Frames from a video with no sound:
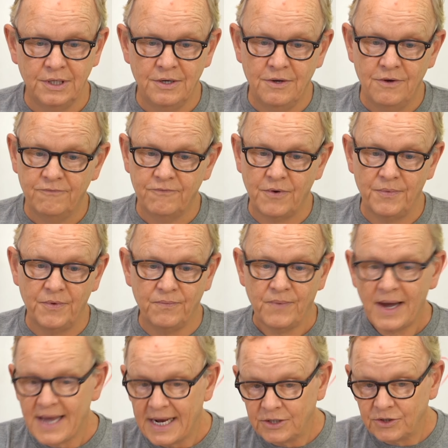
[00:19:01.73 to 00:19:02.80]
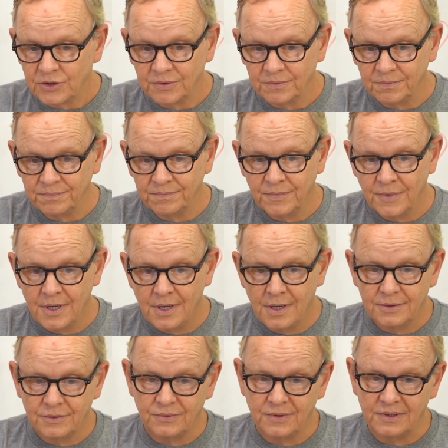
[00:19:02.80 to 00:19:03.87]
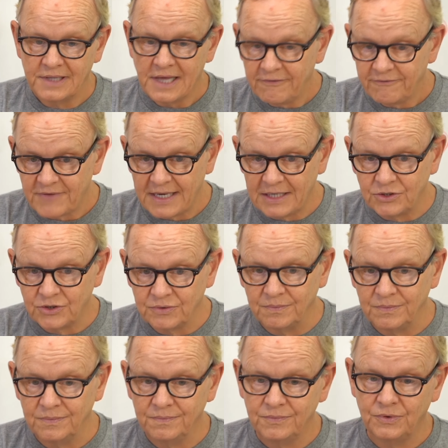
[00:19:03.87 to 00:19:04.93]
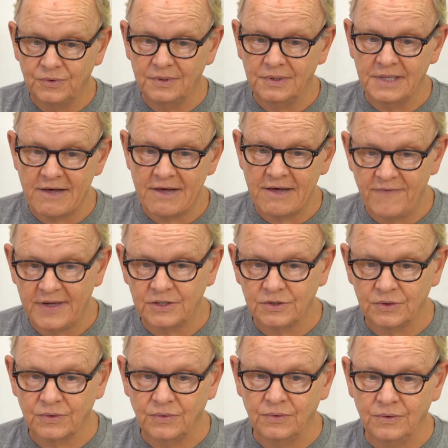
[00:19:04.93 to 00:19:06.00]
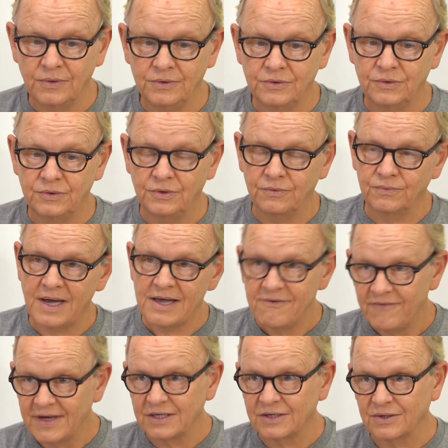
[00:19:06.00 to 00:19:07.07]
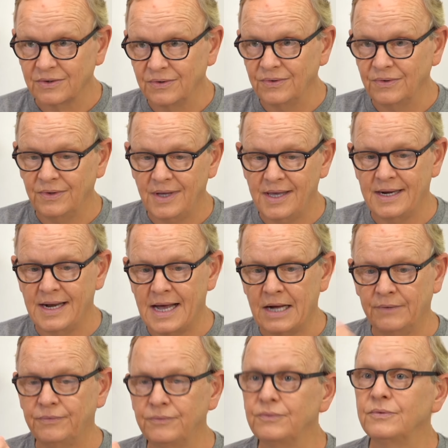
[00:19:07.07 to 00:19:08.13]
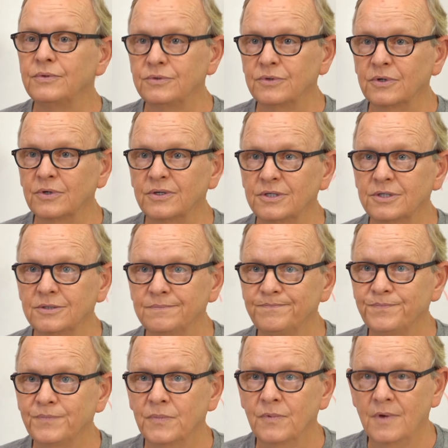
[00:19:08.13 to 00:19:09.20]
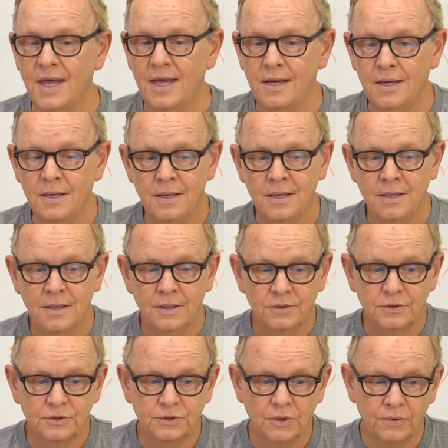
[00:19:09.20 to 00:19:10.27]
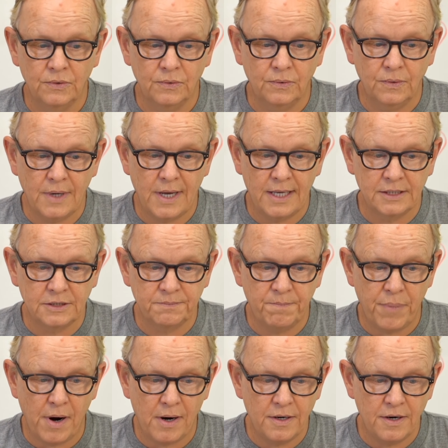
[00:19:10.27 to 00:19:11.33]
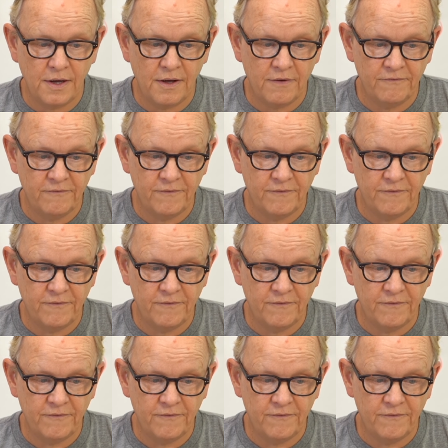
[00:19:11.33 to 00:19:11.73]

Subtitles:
from the right atrium to the left atrium to the left ventricle to the right ventricle and out through the truncus. Okay, so as part of